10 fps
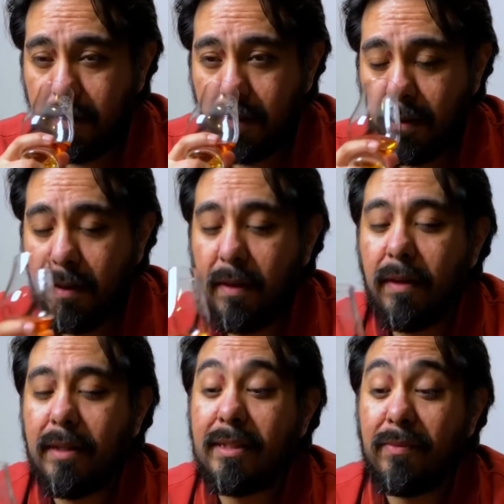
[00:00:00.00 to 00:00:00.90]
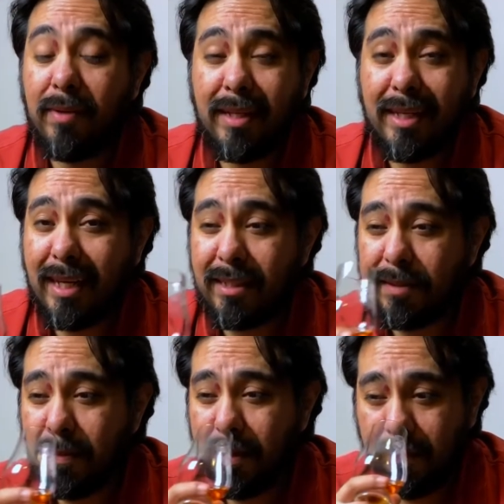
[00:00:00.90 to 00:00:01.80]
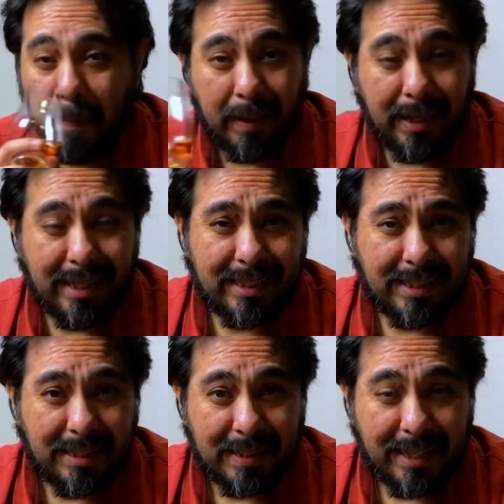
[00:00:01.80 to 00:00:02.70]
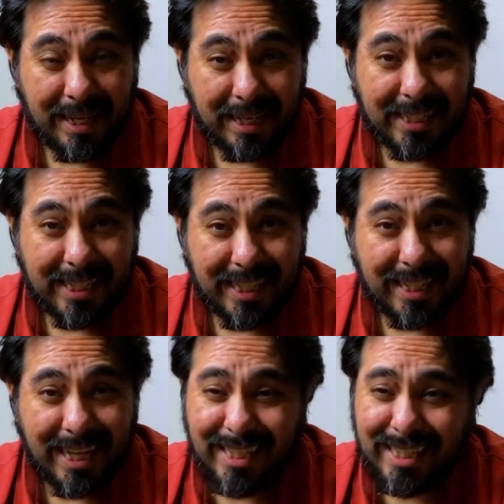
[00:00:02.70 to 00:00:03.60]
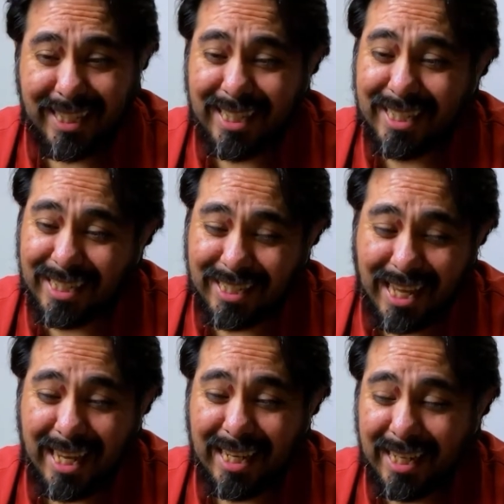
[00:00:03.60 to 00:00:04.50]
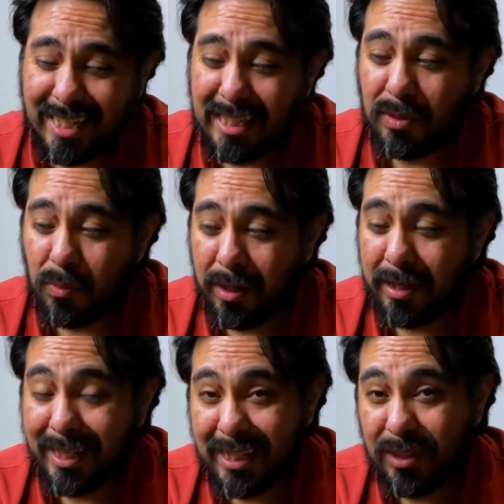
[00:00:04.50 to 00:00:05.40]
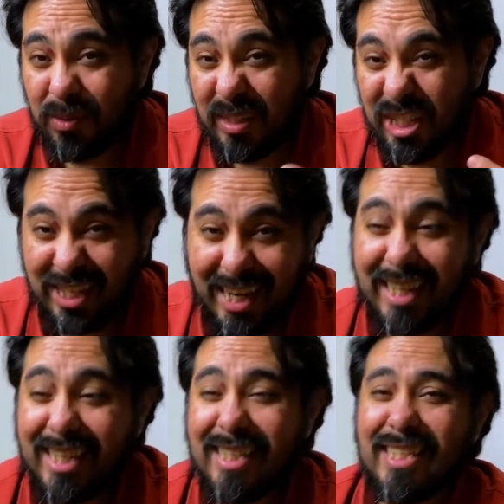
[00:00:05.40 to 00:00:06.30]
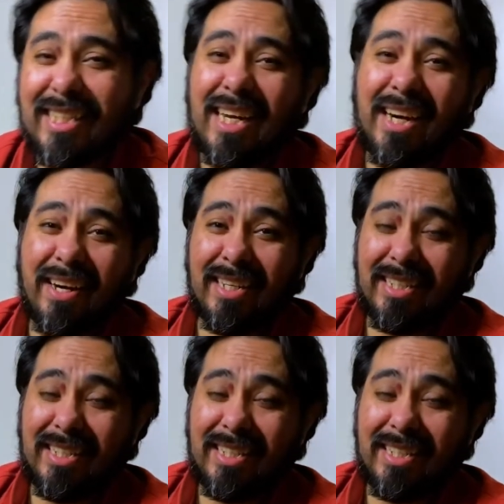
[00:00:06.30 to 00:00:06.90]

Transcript: Oh, it's a really nice smell. But let's get on to the tasting, because that is where this one shines. All right,